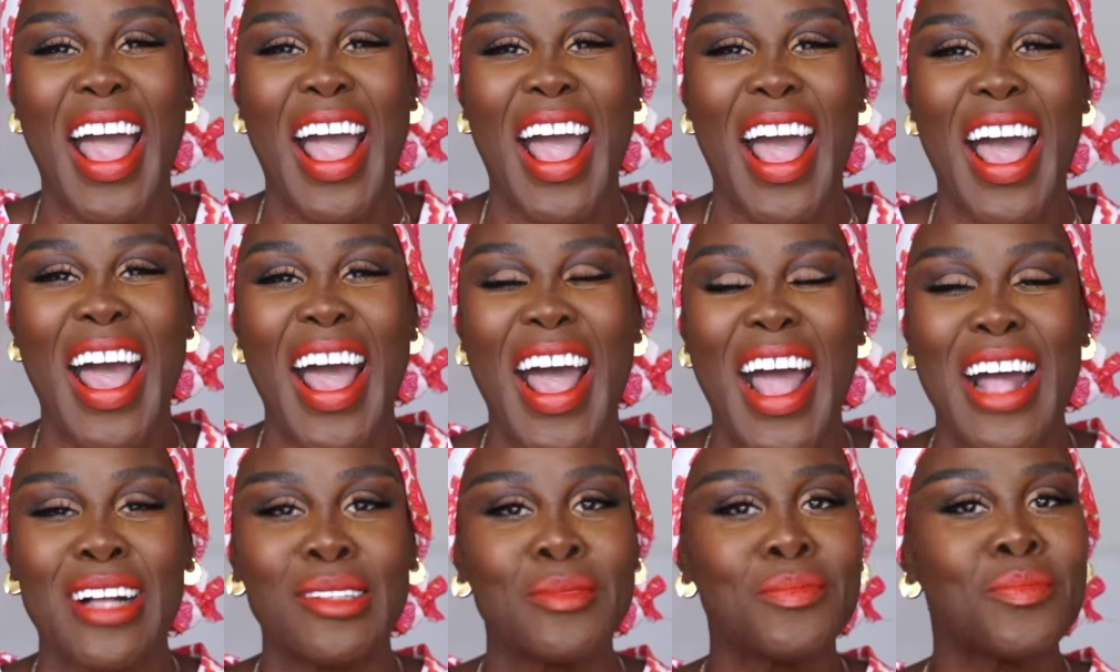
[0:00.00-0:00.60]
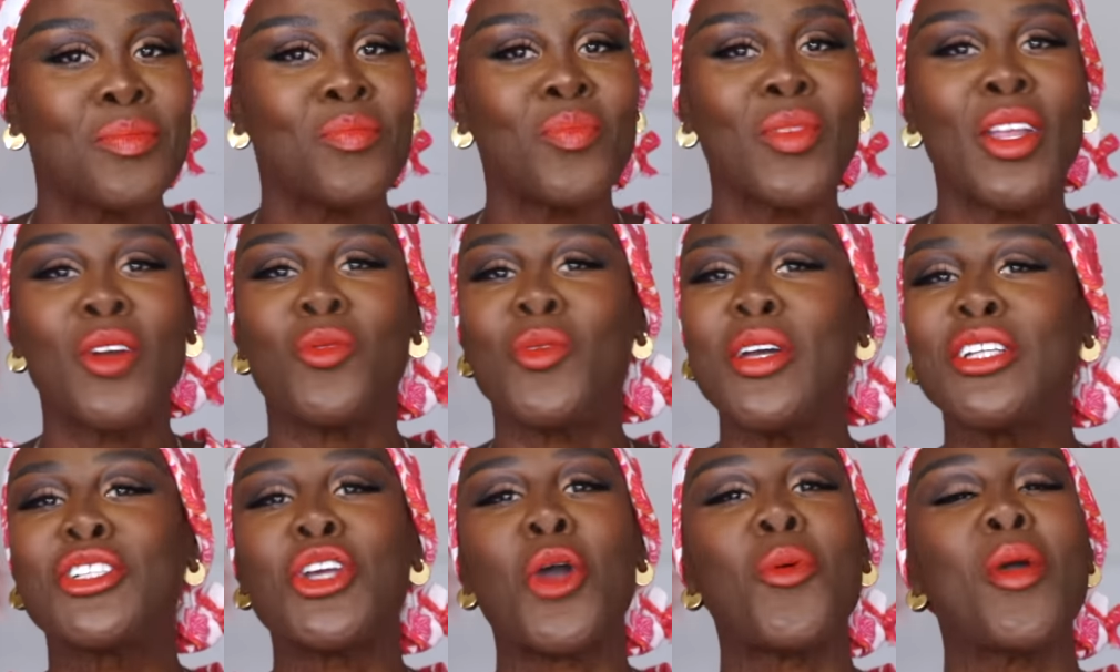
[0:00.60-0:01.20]
Ah,
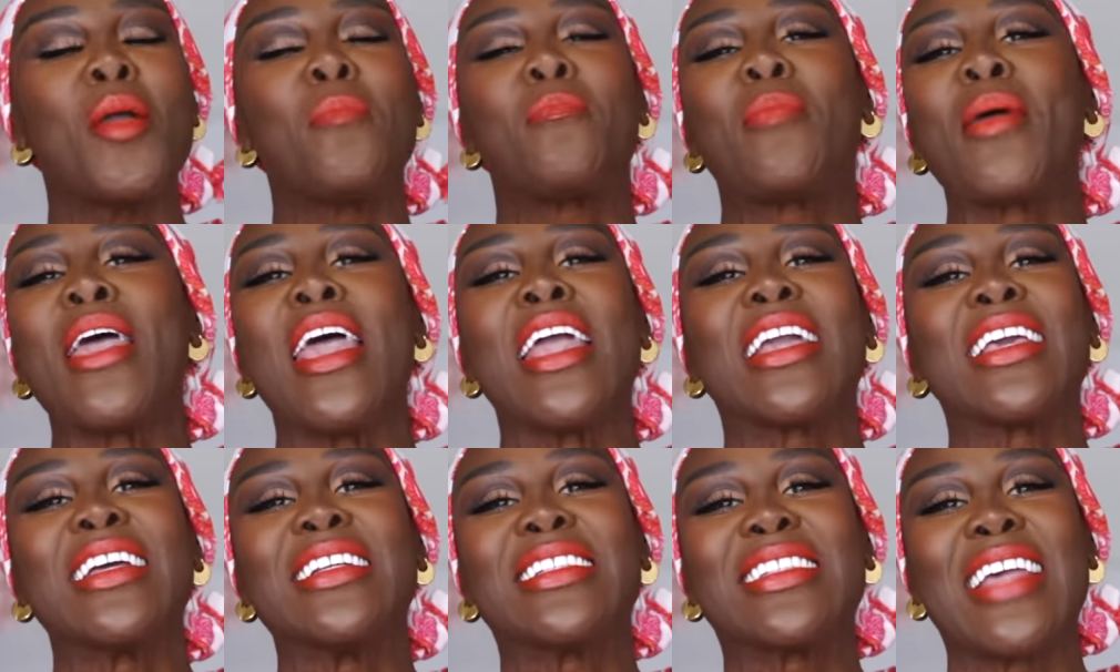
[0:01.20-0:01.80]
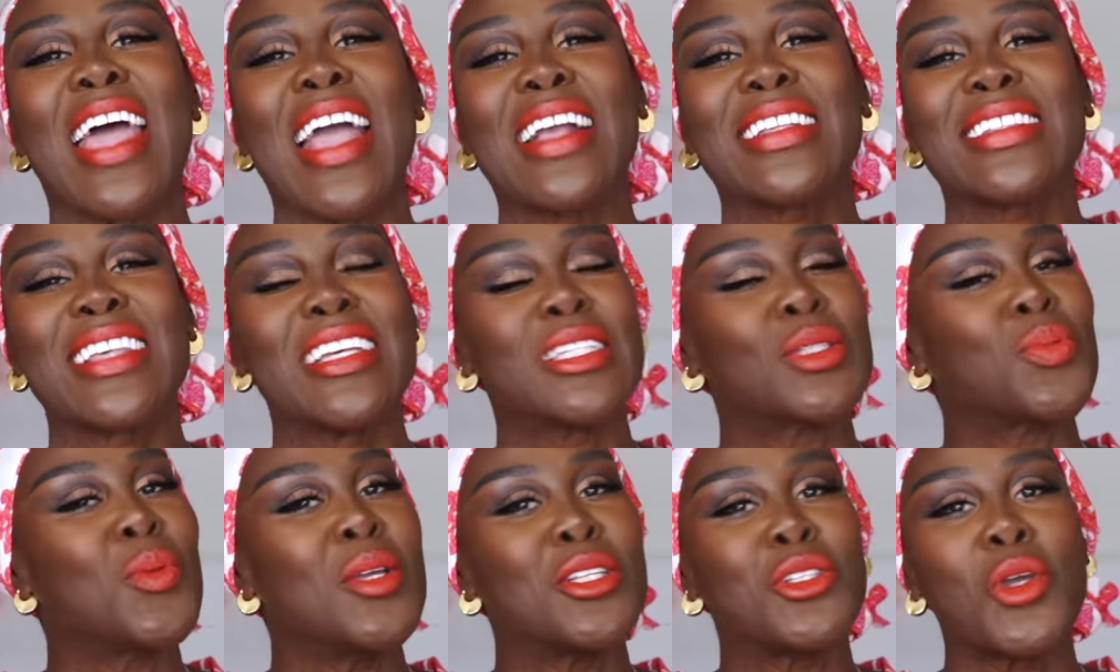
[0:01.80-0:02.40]
we do it big in
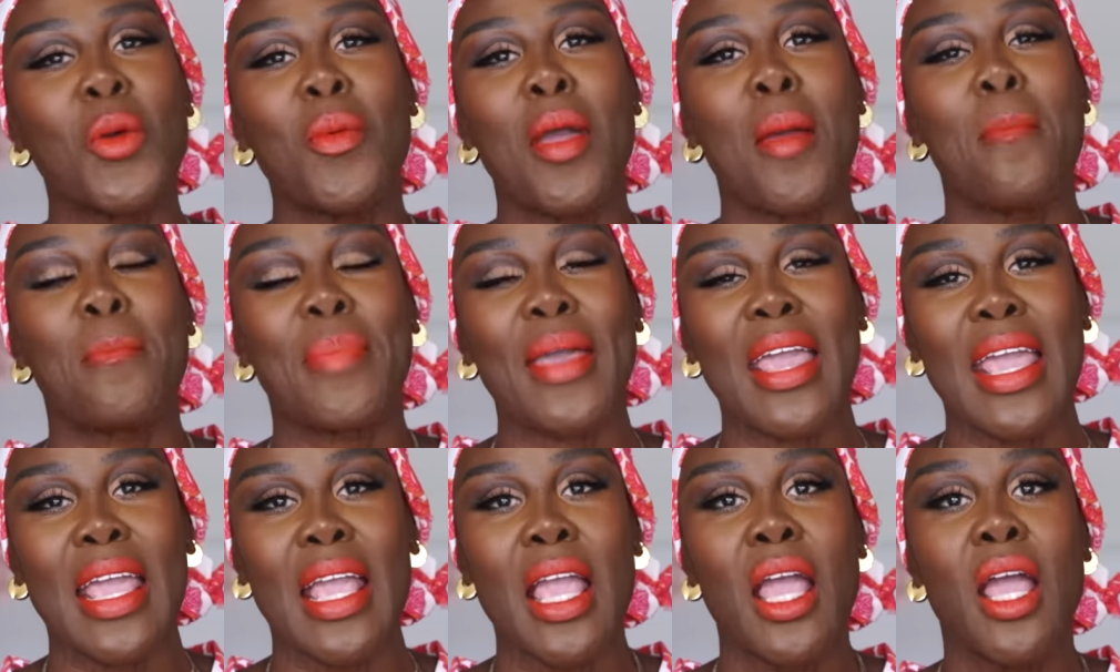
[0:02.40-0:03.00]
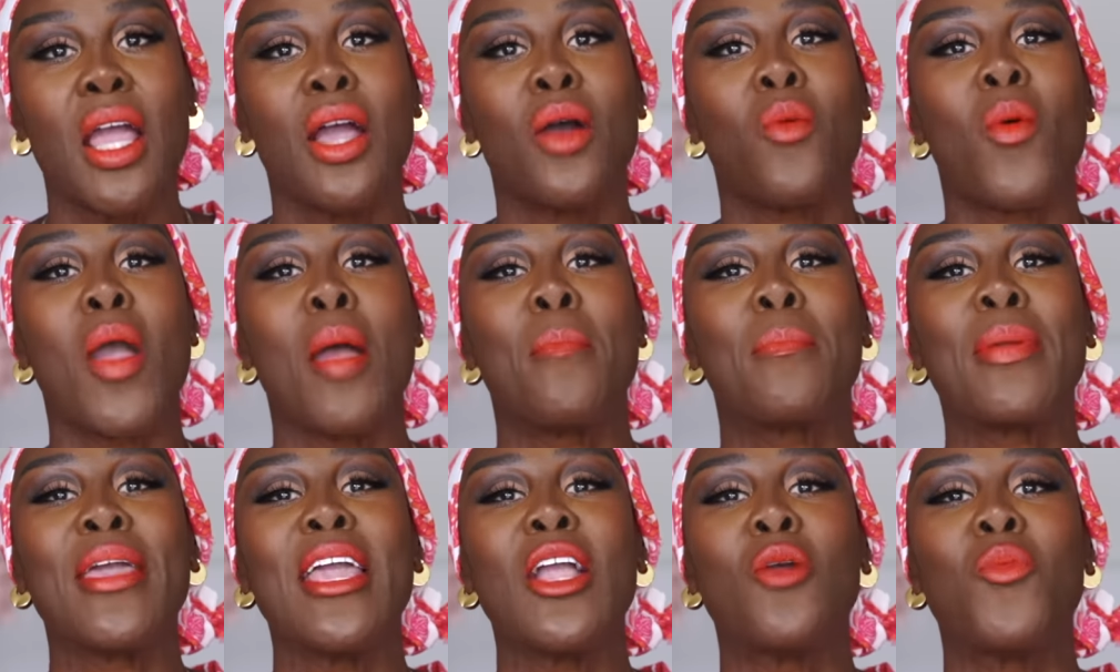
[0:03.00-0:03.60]
Texas. We do it big. We're
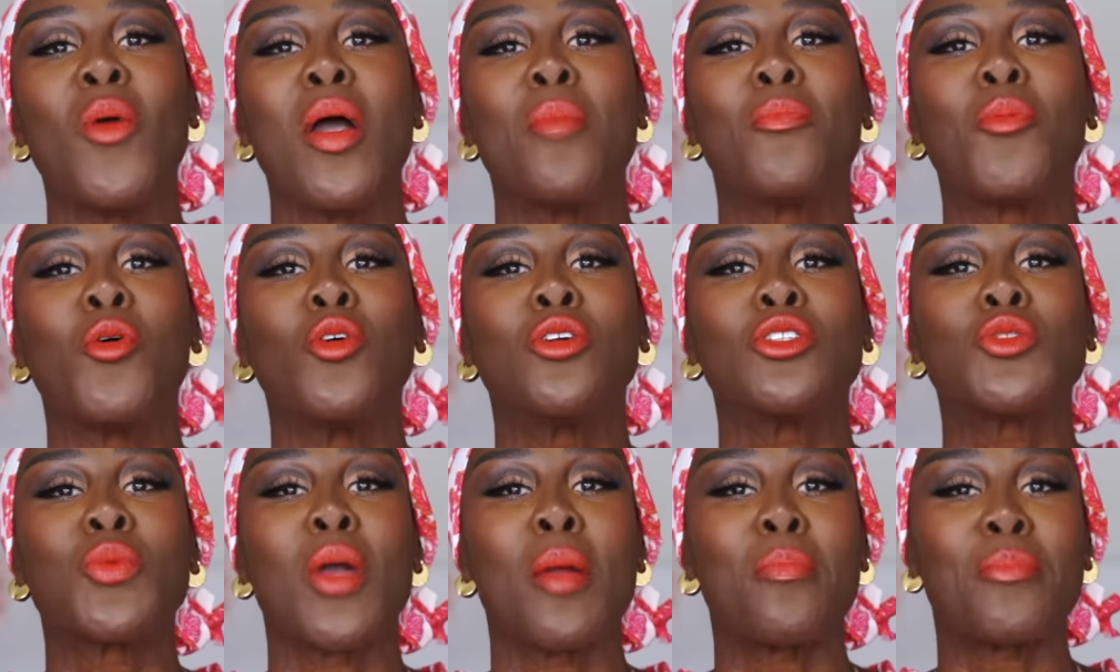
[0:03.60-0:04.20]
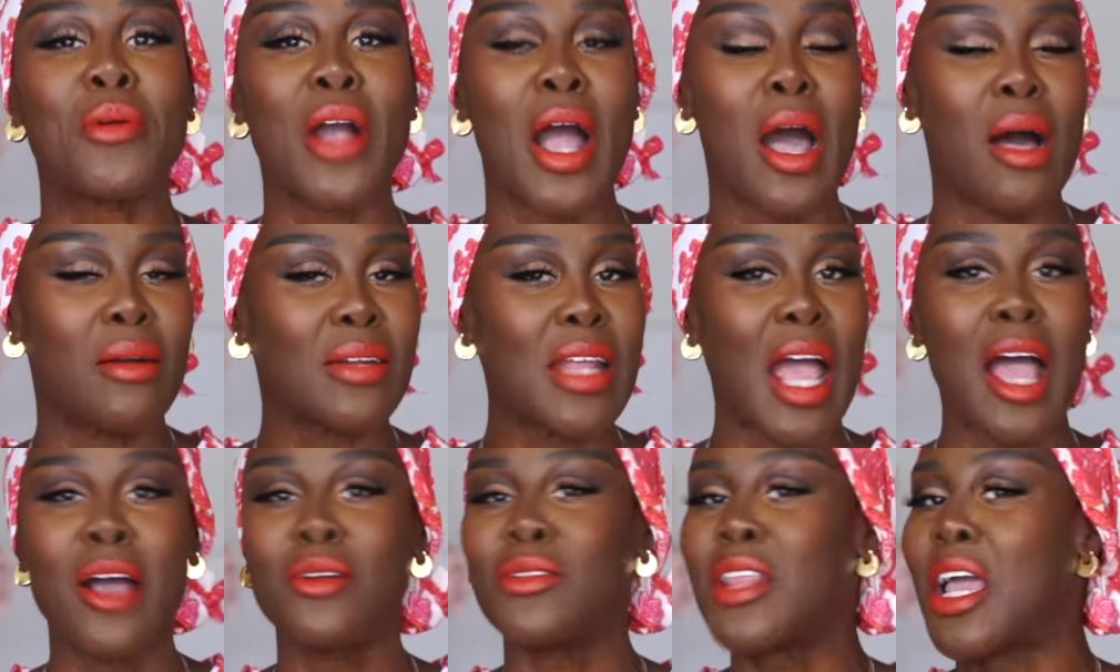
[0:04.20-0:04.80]
big, we're bold, we're proud,
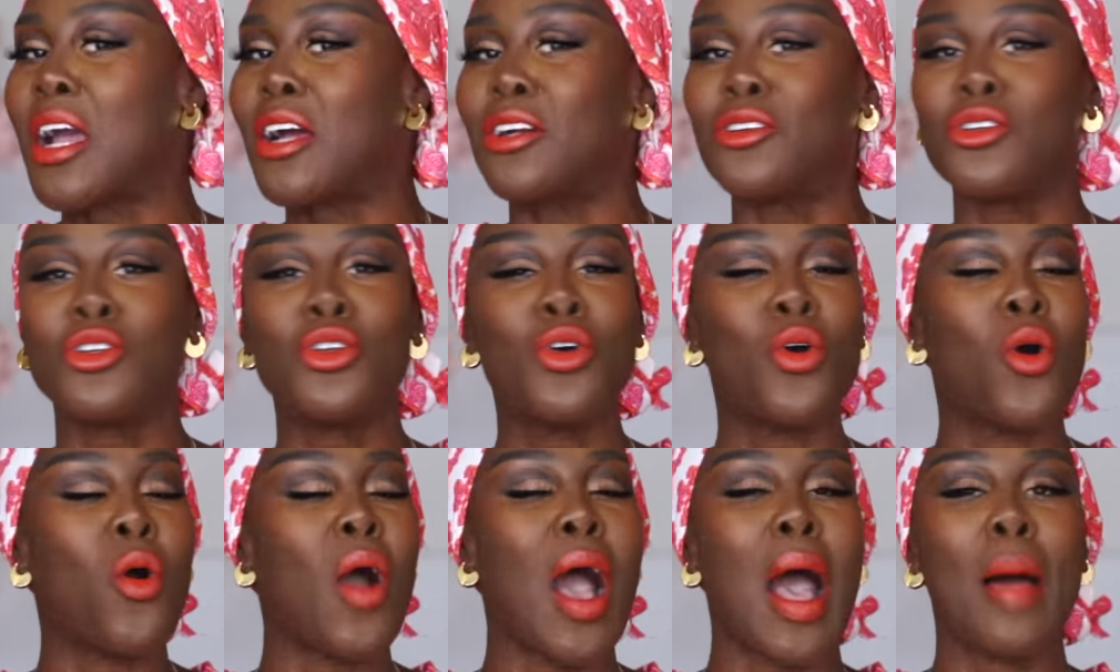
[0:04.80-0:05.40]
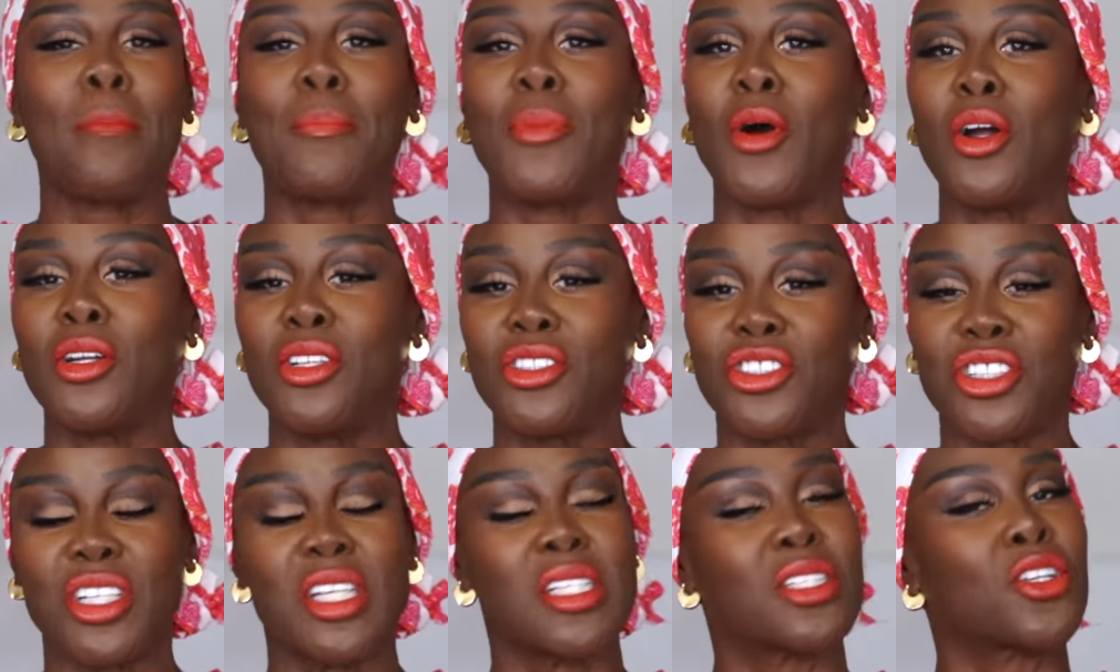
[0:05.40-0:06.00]
and there are no
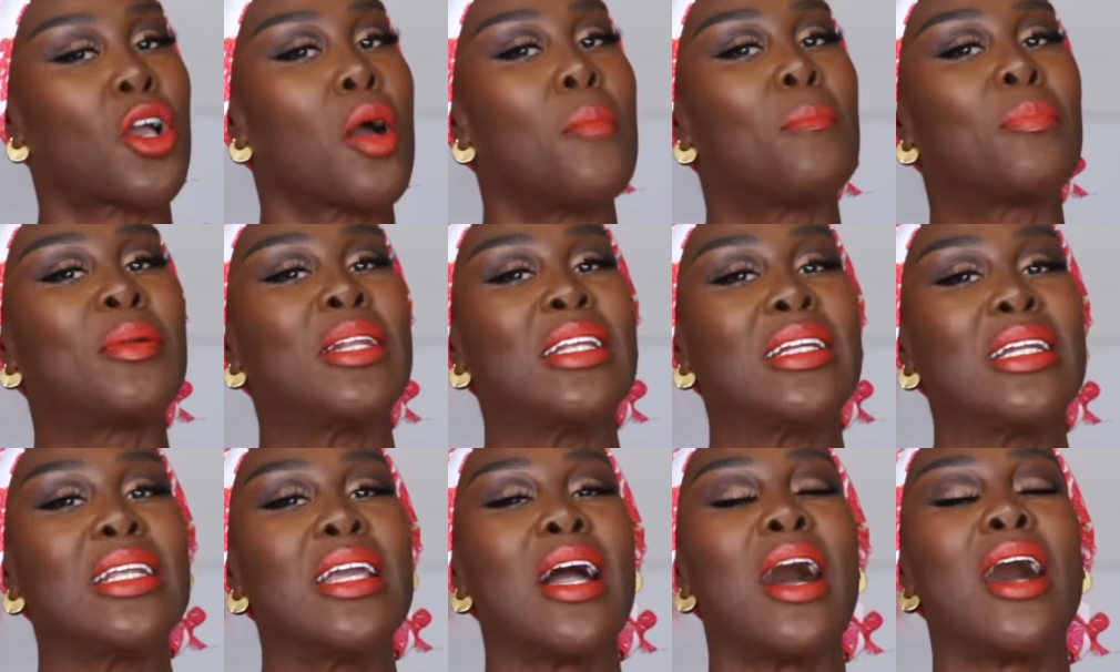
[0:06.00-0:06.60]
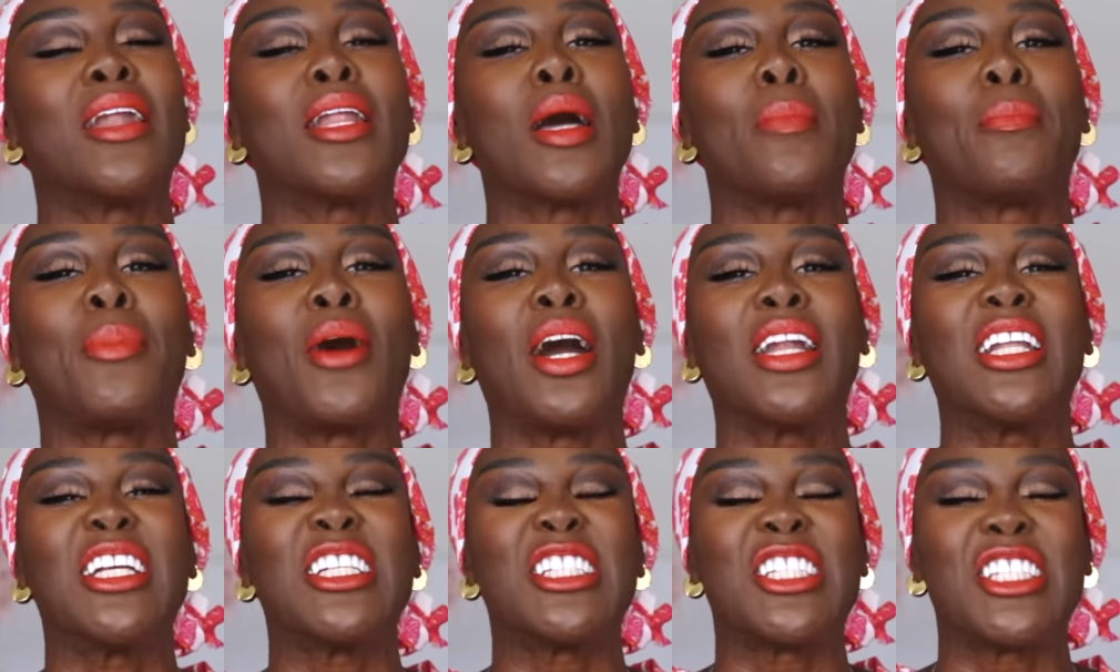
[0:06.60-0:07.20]
apologies. Completely
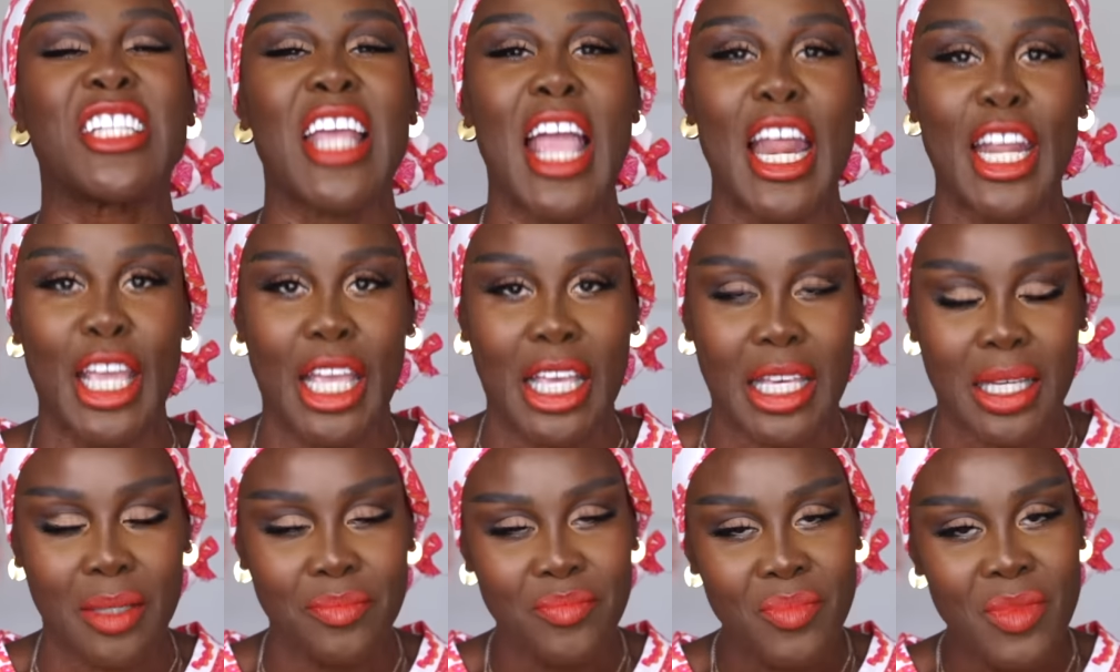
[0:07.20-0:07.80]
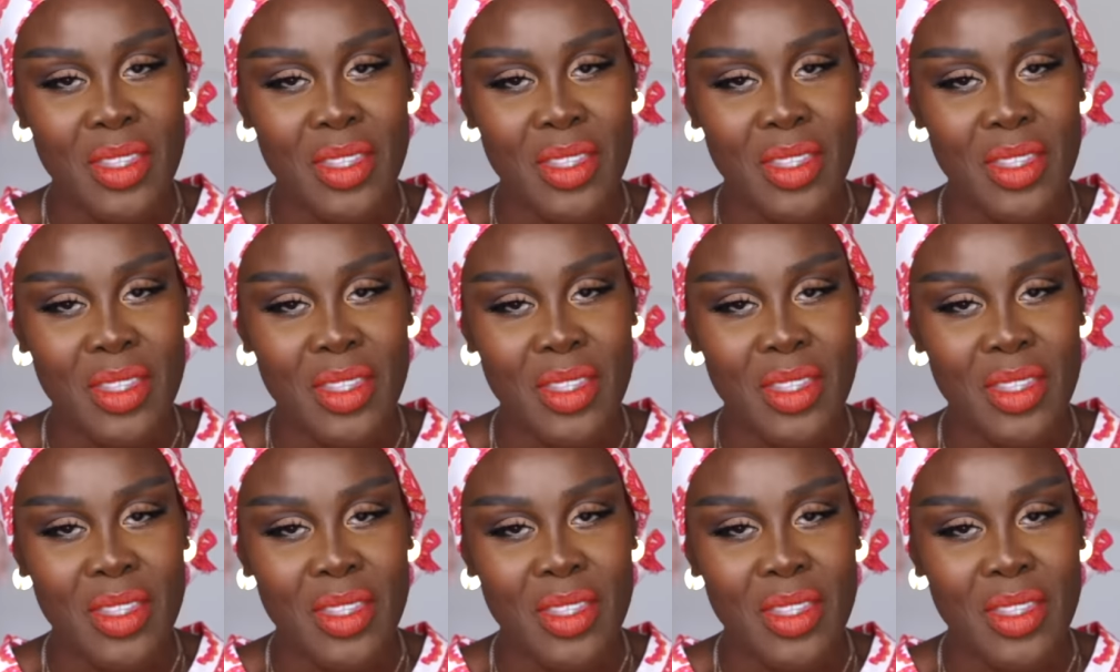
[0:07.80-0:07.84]
unapologetic.